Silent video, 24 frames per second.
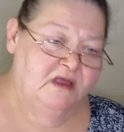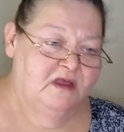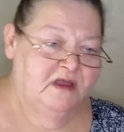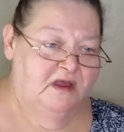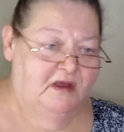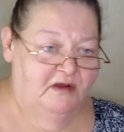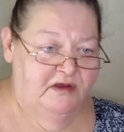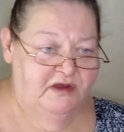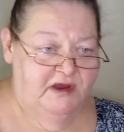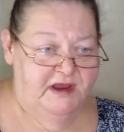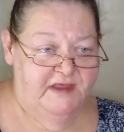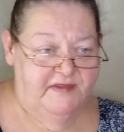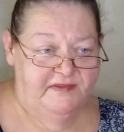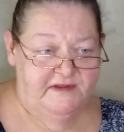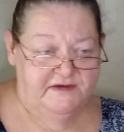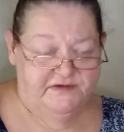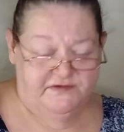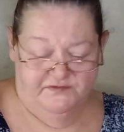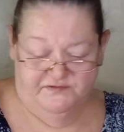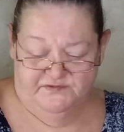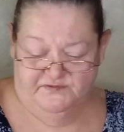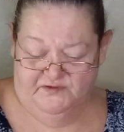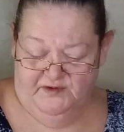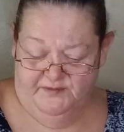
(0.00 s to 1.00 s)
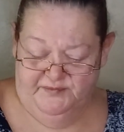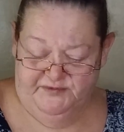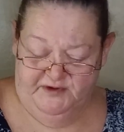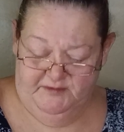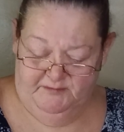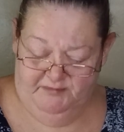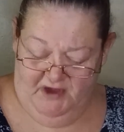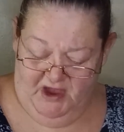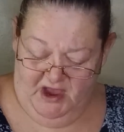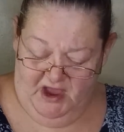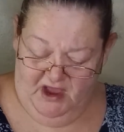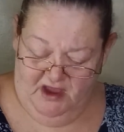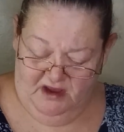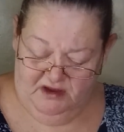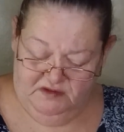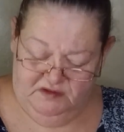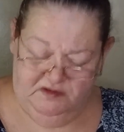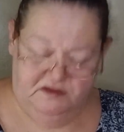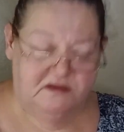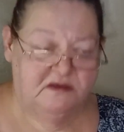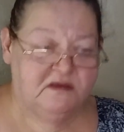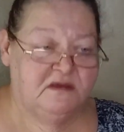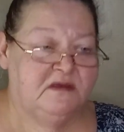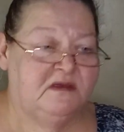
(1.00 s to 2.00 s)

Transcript: uh, in the description box.